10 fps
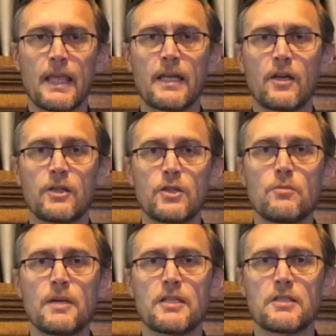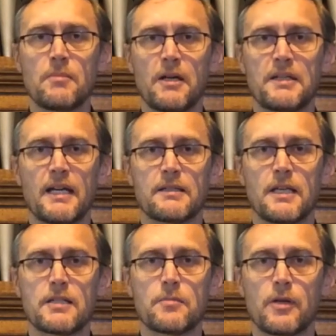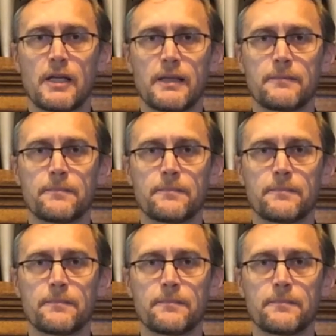And I do miss my dad desperately.